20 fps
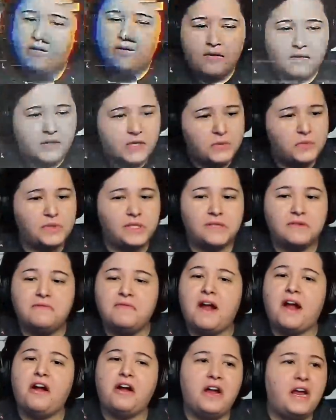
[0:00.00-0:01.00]
This was a
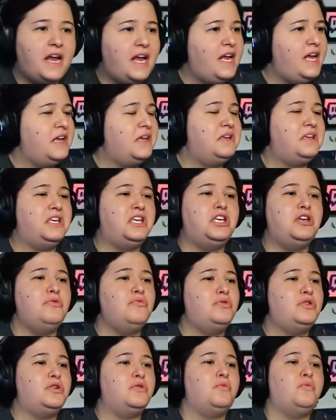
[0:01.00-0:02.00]
very
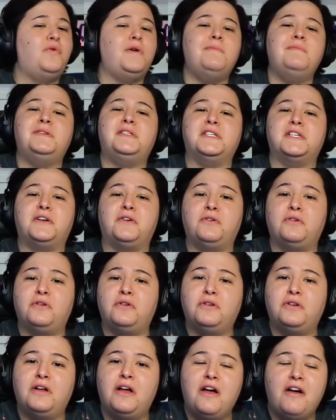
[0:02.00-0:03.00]
cute,
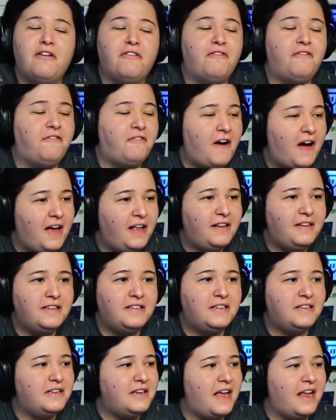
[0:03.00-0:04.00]
whimsical,
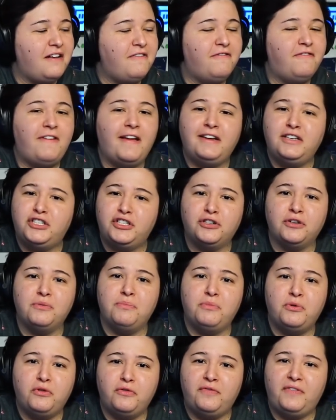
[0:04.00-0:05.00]
fun adventure
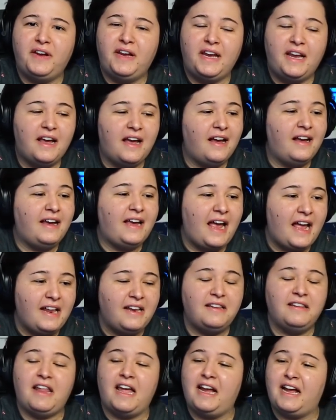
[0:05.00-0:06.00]
movie.
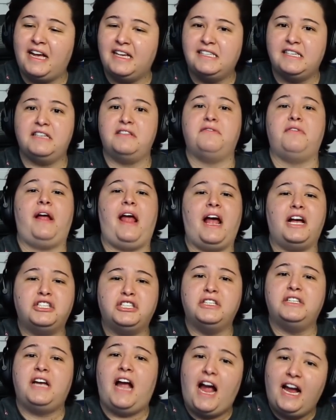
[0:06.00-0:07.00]
Again, like I said in the
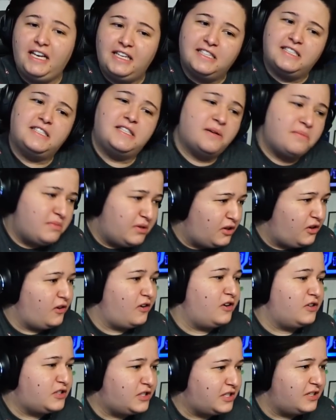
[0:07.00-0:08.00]
reaction, kind of
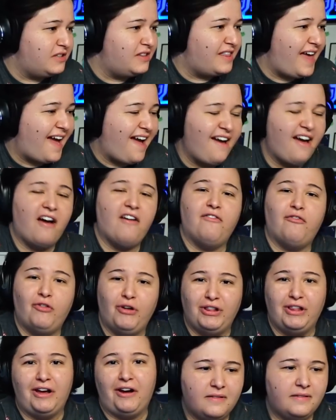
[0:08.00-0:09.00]
similar to that of
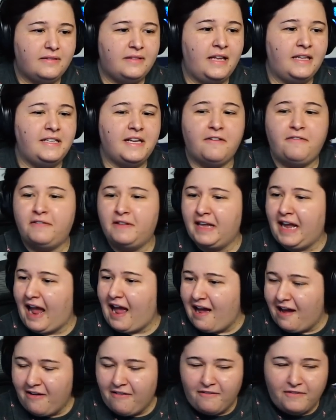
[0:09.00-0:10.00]
Willow. They definitely
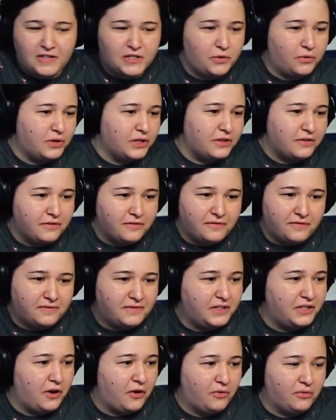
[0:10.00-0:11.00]
have sort of,
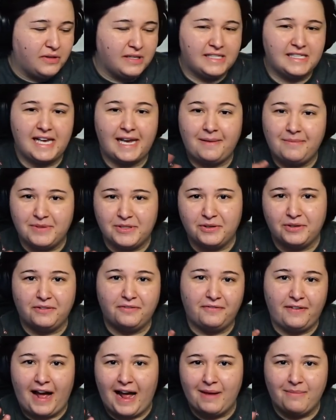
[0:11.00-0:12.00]
you know, the same sort of
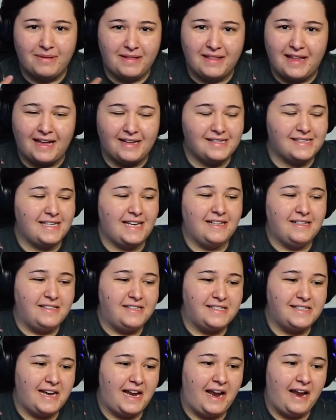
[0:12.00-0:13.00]
vibe in that
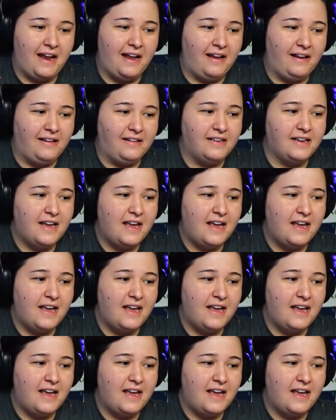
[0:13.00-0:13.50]
sense, and